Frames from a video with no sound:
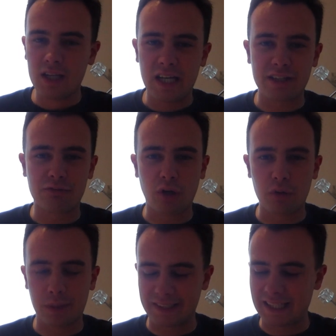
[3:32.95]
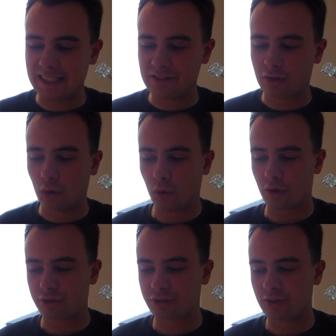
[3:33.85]
It's Ronan McNally's
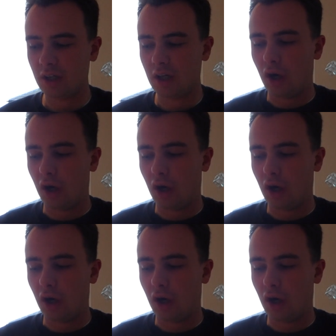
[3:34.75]
horse.